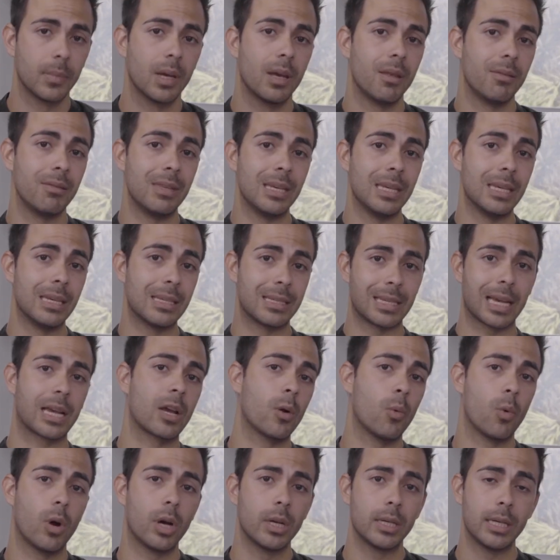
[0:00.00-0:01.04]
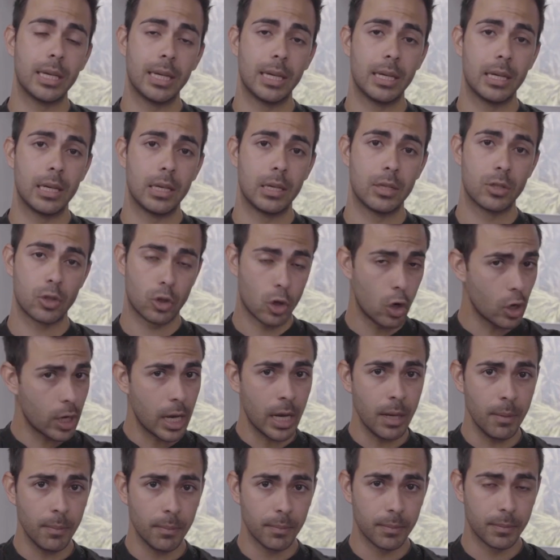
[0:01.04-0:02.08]
The second one is
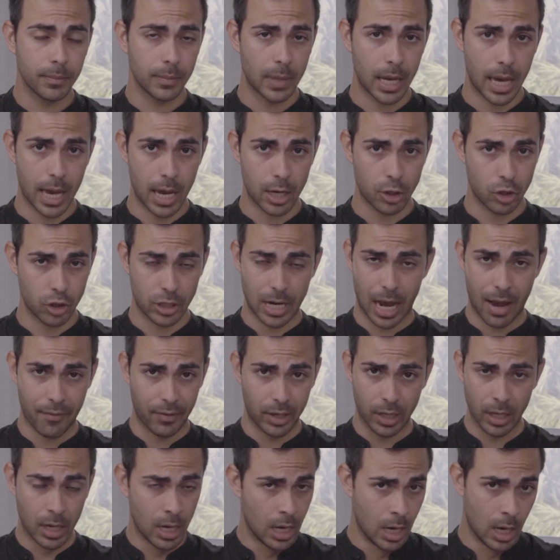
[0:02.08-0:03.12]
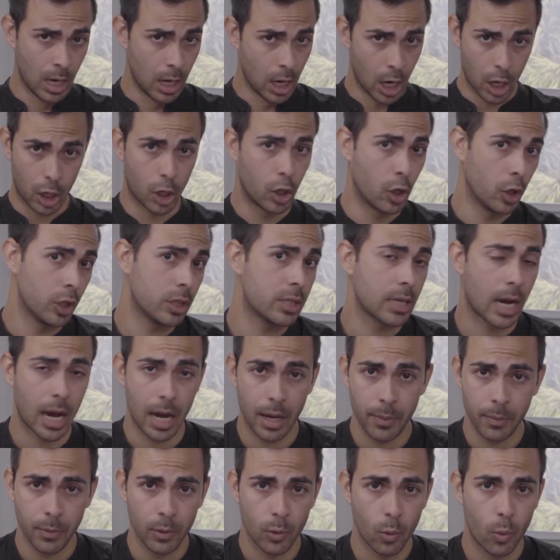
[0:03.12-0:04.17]
cooking and just having a good
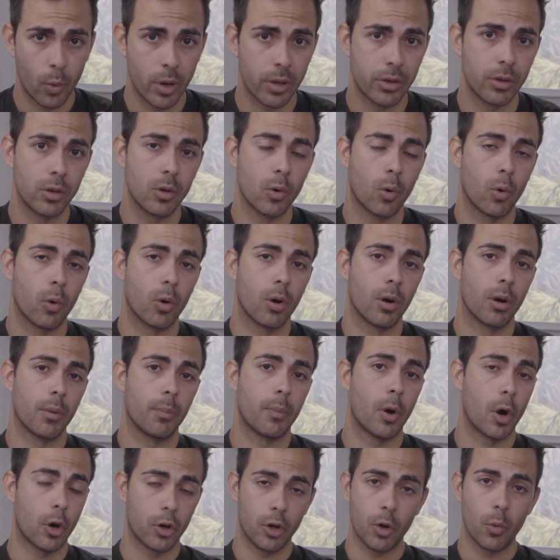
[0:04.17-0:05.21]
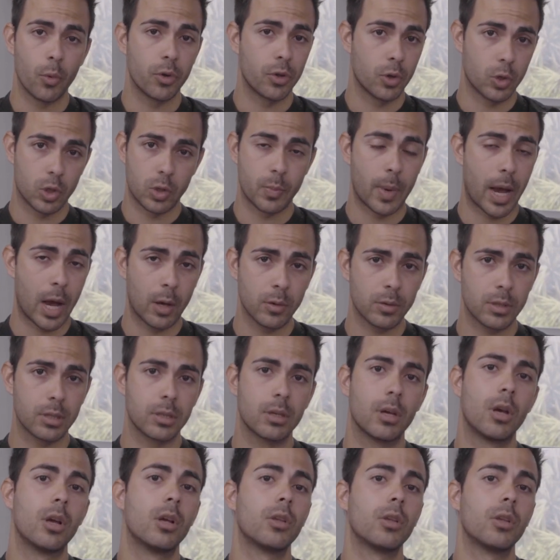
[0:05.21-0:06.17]
time with your partner, with your spouse.